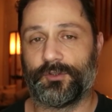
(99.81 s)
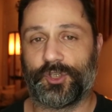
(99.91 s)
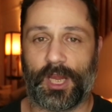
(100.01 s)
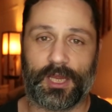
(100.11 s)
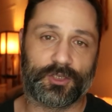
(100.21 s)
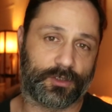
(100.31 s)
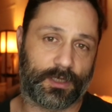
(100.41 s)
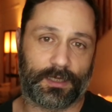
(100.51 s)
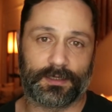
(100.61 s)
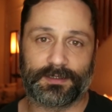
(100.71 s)

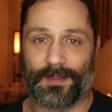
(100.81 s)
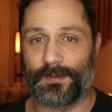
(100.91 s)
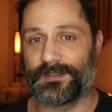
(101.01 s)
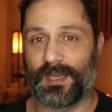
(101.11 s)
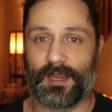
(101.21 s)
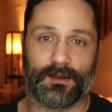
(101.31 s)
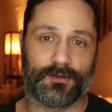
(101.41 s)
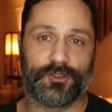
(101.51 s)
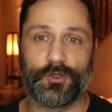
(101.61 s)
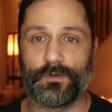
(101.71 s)
Changelings, and the Tear
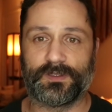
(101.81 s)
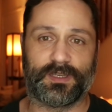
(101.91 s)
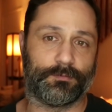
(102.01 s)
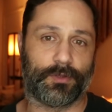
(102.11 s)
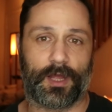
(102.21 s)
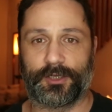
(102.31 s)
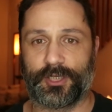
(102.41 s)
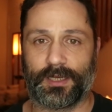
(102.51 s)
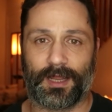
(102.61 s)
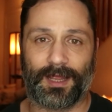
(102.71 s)
to the Steem
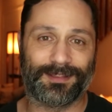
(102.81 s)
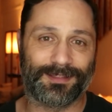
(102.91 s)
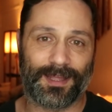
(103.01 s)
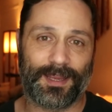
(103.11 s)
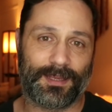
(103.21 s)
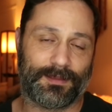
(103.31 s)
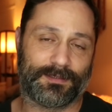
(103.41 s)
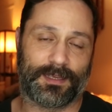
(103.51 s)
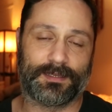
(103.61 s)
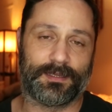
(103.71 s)
blockchain. I like
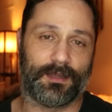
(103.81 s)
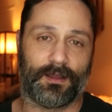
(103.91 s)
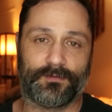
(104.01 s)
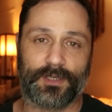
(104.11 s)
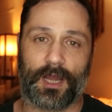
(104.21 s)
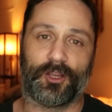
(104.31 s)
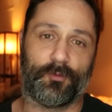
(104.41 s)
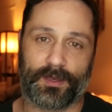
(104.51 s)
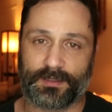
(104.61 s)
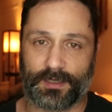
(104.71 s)
this idea of
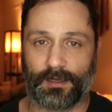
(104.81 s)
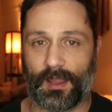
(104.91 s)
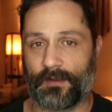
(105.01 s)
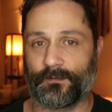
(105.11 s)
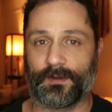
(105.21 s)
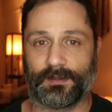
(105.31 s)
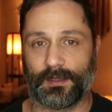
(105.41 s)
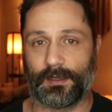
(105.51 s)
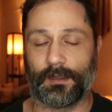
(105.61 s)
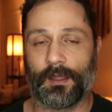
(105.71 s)
documenting
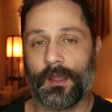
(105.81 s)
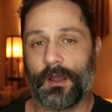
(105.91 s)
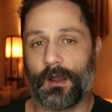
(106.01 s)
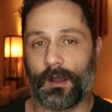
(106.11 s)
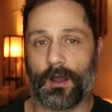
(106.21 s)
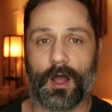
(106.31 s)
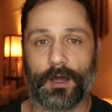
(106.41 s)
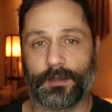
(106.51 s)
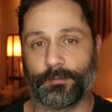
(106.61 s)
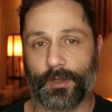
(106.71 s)
everything
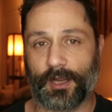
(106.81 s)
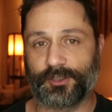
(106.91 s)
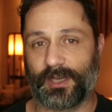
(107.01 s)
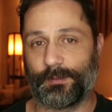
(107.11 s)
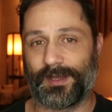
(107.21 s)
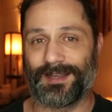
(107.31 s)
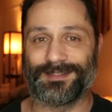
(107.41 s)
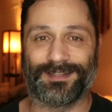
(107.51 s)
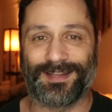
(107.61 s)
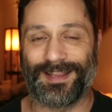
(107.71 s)
on a blockchain
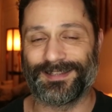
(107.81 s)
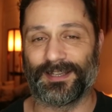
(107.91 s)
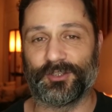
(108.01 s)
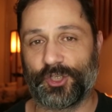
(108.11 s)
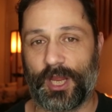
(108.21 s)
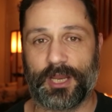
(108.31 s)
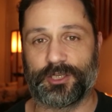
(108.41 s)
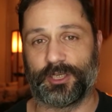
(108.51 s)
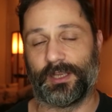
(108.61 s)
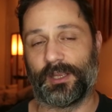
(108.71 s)
because it is
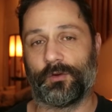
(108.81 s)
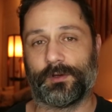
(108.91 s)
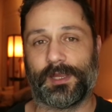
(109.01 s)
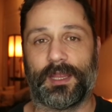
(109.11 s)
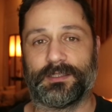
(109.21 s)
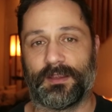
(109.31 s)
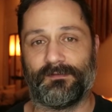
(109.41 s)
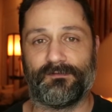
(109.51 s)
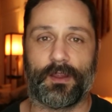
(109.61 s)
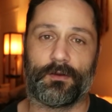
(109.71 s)
unchanging. It creates a
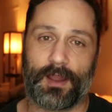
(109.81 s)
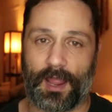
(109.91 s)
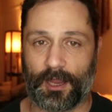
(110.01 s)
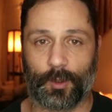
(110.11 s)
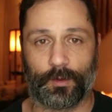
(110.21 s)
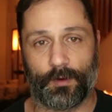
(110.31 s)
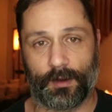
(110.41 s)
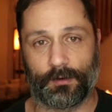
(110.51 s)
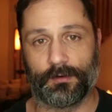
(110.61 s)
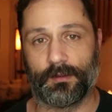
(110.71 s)
very accurate
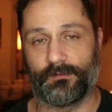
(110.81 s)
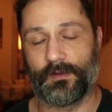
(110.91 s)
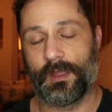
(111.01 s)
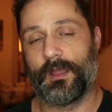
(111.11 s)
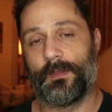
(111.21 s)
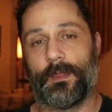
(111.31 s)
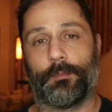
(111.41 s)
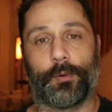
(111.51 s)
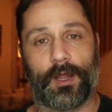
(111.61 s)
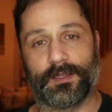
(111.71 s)
record of the
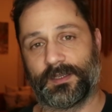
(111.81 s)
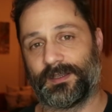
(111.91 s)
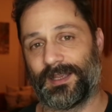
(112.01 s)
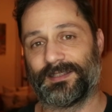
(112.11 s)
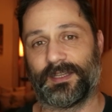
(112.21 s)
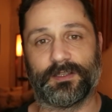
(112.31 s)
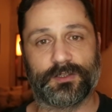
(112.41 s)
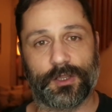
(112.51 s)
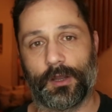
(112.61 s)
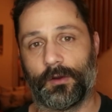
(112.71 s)
process as things
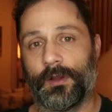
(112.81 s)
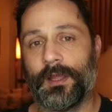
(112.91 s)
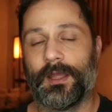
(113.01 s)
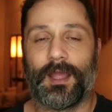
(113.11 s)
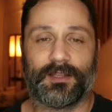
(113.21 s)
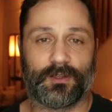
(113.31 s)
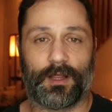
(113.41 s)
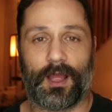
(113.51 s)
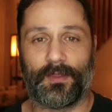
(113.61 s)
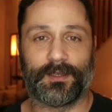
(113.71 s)
go.
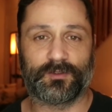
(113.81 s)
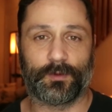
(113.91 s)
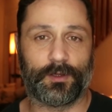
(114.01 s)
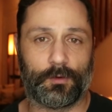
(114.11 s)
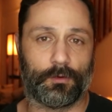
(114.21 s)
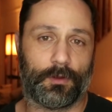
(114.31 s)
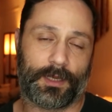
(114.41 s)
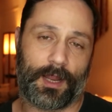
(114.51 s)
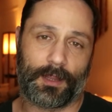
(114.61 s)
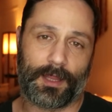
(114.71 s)
So I think that's really cool.
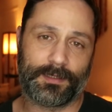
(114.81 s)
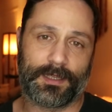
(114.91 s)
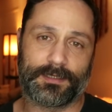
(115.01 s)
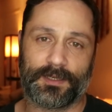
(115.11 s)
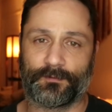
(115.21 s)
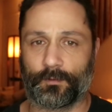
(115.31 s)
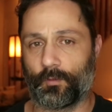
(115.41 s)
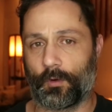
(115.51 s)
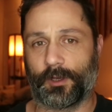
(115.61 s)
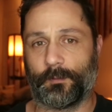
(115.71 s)
And I like the idea of
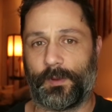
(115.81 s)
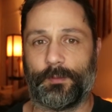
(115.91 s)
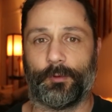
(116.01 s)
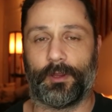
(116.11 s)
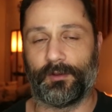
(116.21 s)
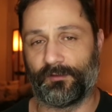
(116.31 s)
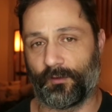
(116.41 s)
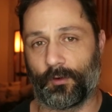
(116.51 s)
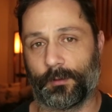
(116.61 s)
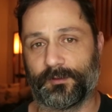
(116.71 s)
rewarding people in
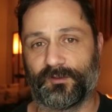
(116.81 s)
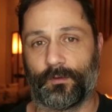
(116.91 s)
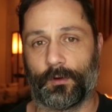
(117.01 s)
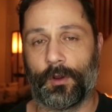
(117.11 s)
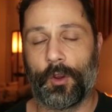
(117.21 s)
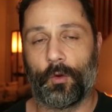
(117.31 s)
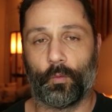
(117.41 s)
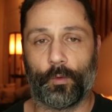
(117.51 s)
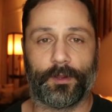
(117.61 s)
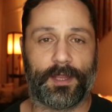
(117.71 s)
forums for
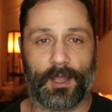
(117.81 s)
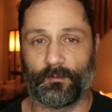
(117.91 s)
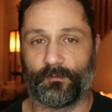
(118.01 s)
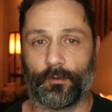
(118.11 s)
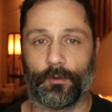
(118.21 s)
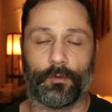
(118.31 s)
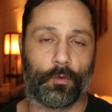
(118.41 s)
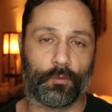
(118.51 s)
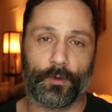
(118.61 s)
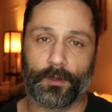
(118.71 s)
really helpful
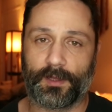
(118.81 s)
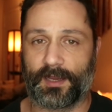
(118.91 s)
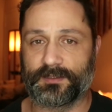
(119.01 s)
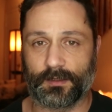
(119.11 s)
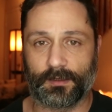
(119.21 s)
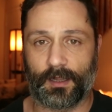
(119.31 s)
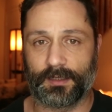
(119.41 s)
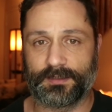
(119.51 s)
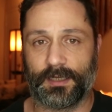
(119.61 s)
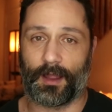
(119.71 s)
or really excellent
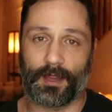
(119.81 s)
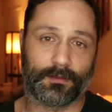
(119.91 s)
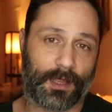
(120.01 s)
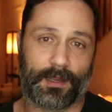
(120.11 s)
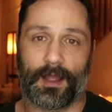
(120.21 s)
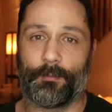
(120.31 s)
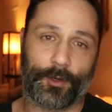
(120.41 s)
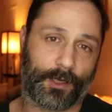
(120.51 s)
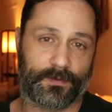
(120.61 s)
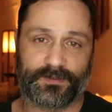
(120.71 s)
content. I like
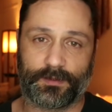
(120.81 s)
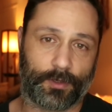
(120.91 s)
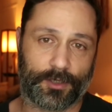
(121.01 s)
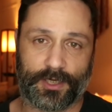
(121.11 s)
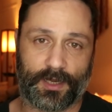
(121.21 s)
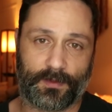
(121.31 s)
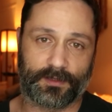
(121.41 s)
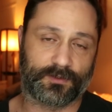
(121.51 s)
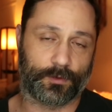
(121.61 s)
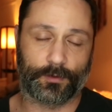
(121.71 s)
operating on the Steem blockchain. I think
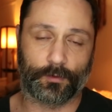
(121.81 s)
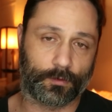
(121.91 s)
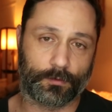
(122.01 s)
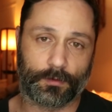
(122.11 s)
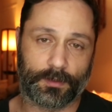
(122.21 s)
it's a really cool